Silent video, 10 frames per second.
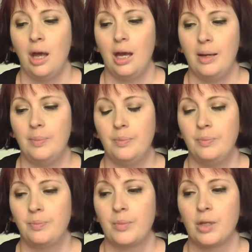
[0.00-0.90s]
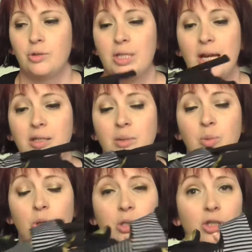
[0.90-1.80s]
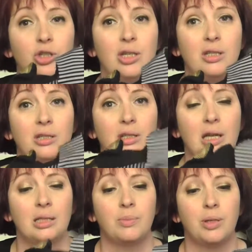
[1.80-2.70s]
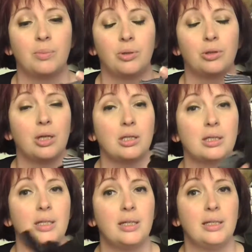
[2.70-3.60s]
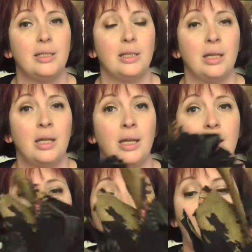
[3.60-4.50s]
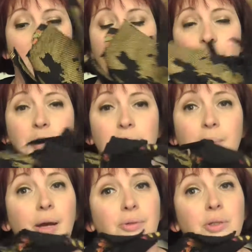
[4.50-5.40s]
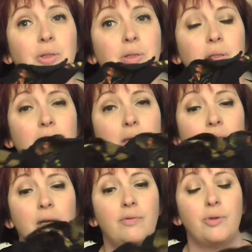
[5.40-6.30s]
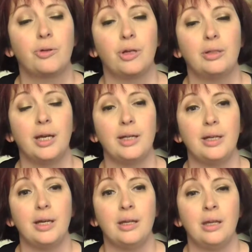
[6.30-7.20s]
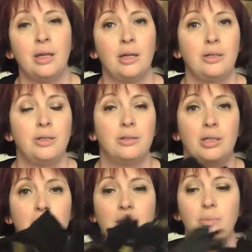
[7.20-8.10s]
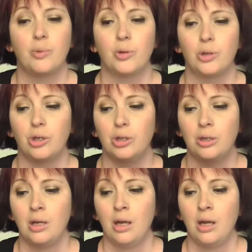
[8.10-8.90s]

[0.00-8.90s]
There's tons of musicians. It has a big burlesque scene. It is high up in the mountains of North Carolina near the Tennessee border.